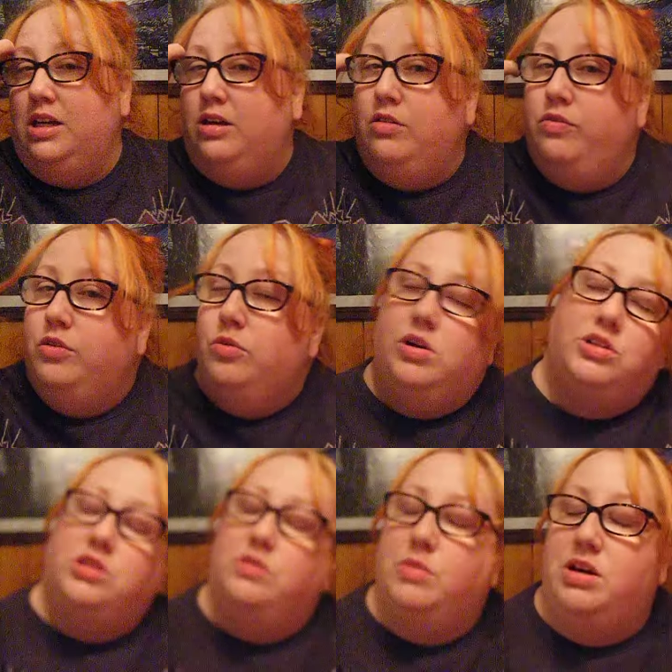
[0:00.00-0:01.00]
thank you for
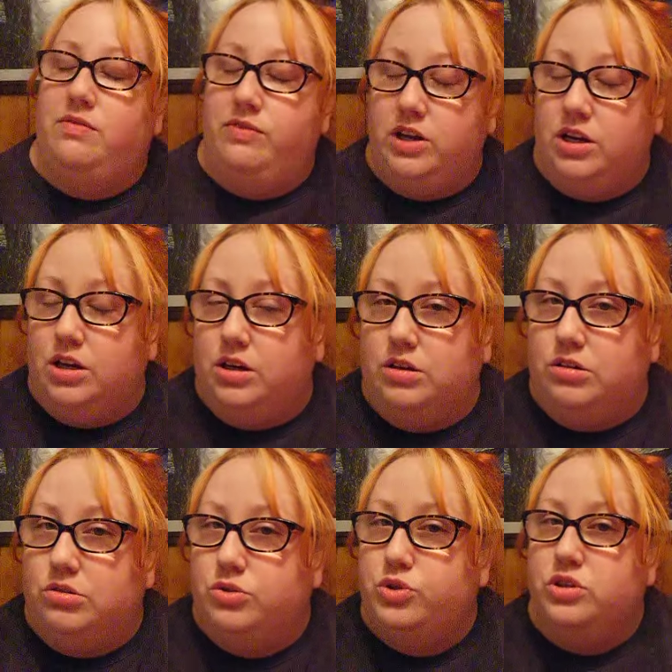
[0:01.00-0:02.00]
watching my
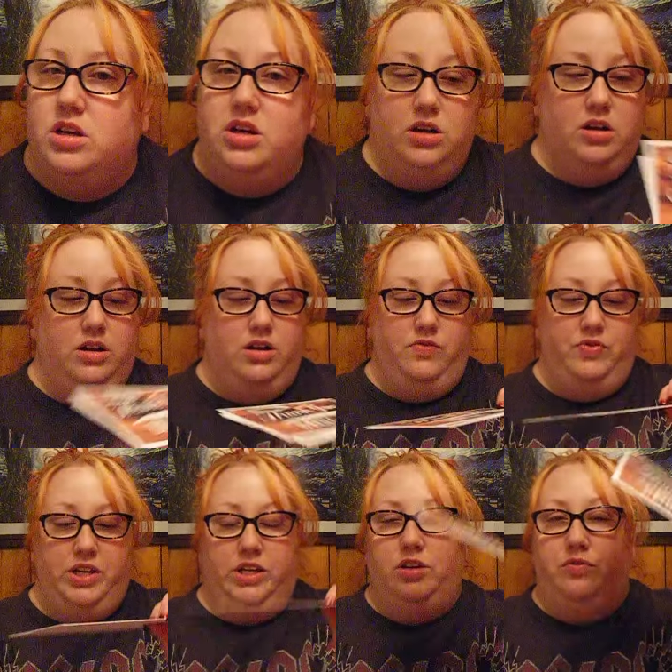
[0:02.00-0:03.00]
videos.
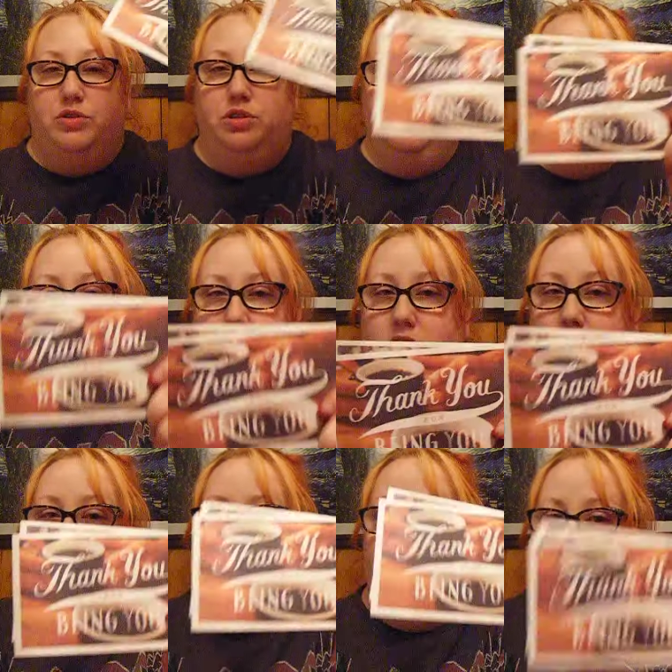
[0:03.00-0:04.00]
And thank you for
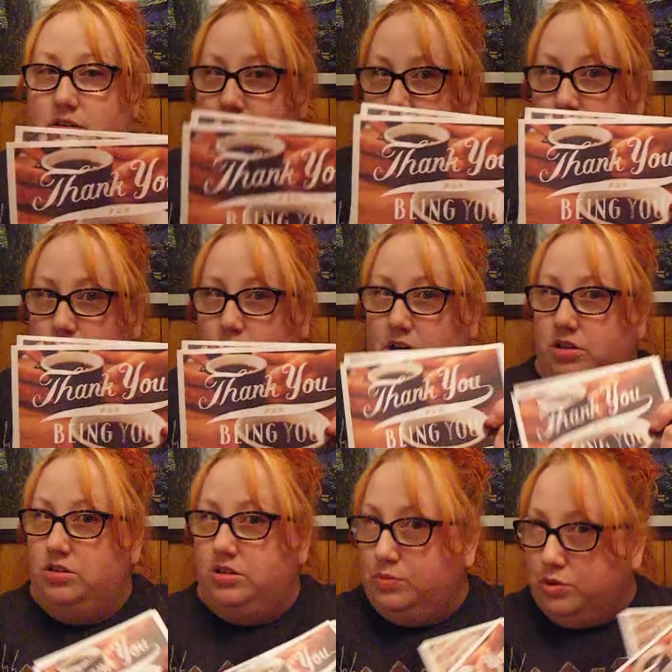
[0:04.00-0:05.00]
subscribing if you are
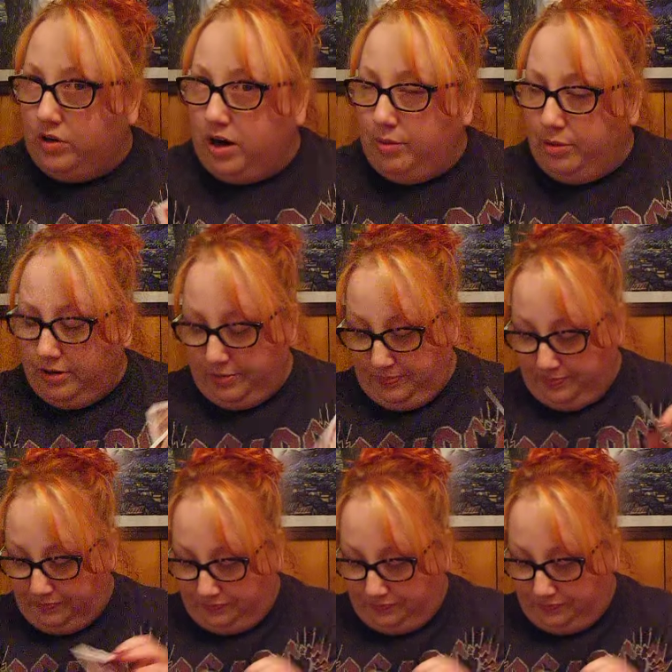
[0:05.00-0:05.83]
a subscriber.